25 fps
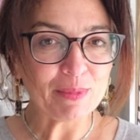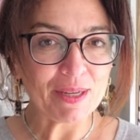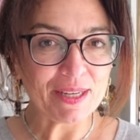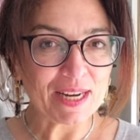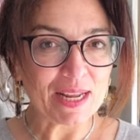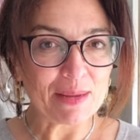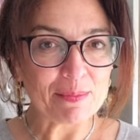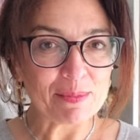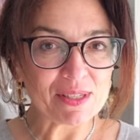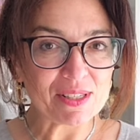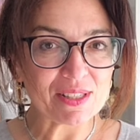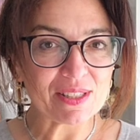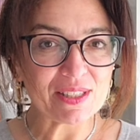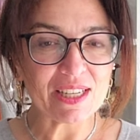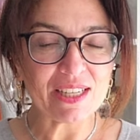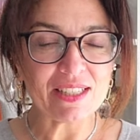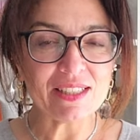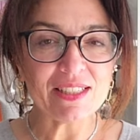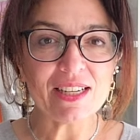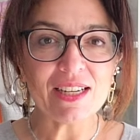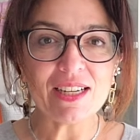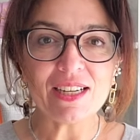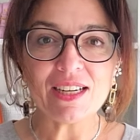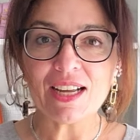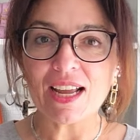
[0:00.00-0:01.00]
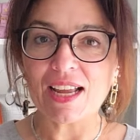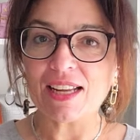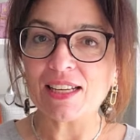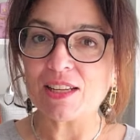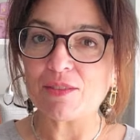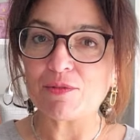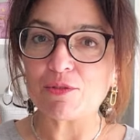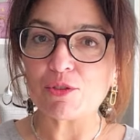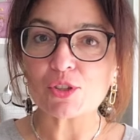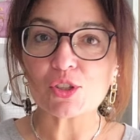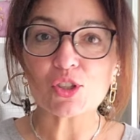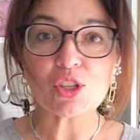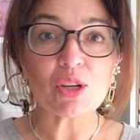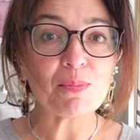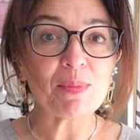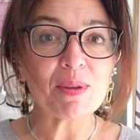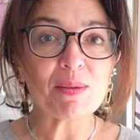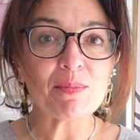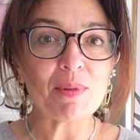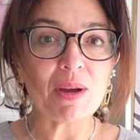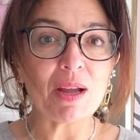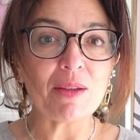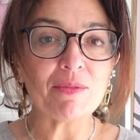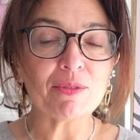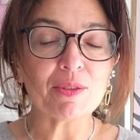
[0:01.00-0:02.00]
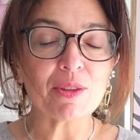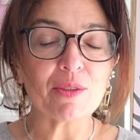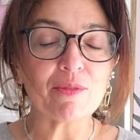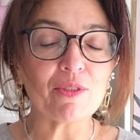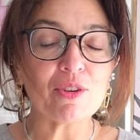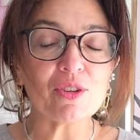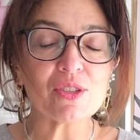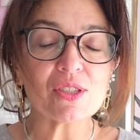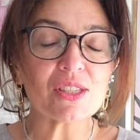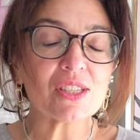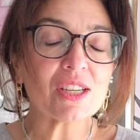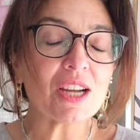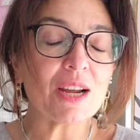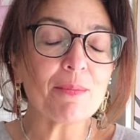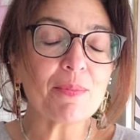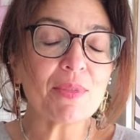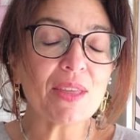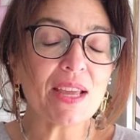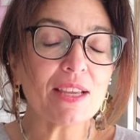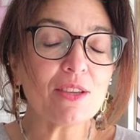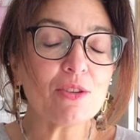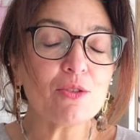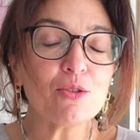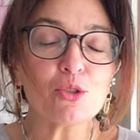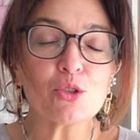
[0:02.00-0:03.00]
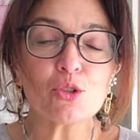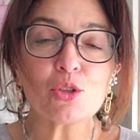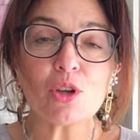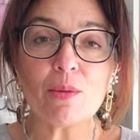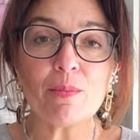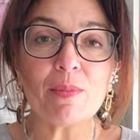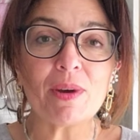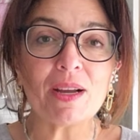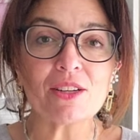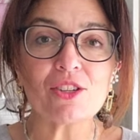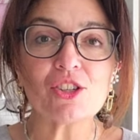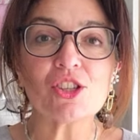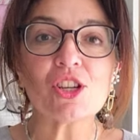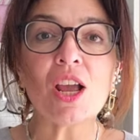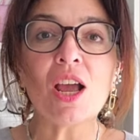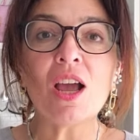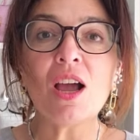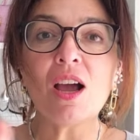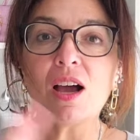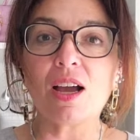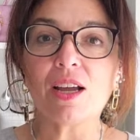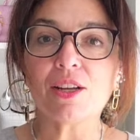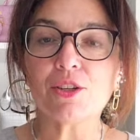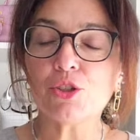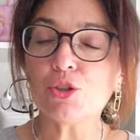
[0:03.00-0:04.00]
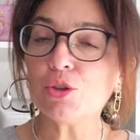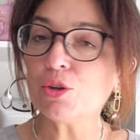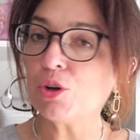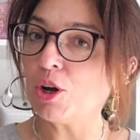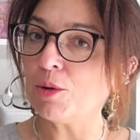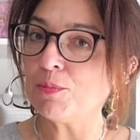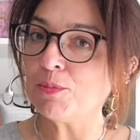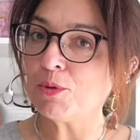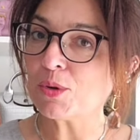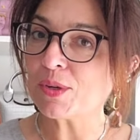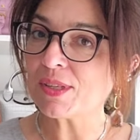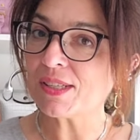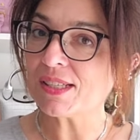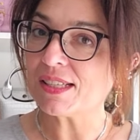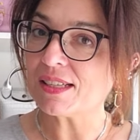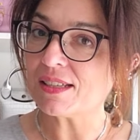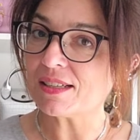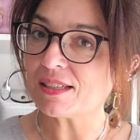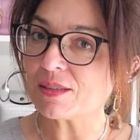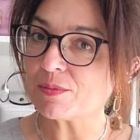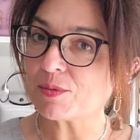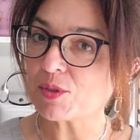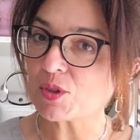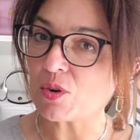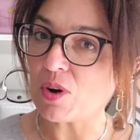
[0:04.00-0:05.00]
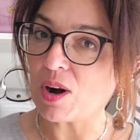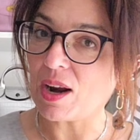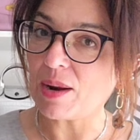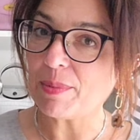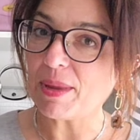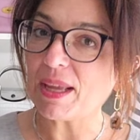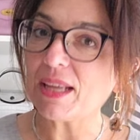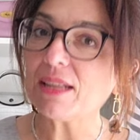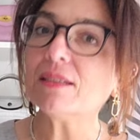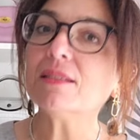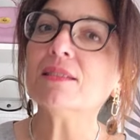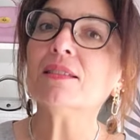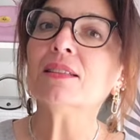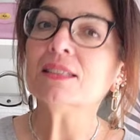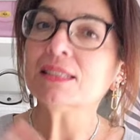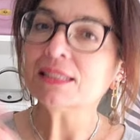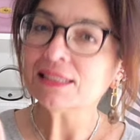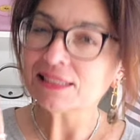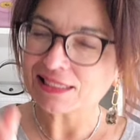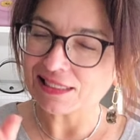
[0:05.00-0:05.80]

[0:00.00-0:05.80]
My name is Tanya, and if you're stopping by for the first time, thank you so much. I do hope you'll consider subscribe.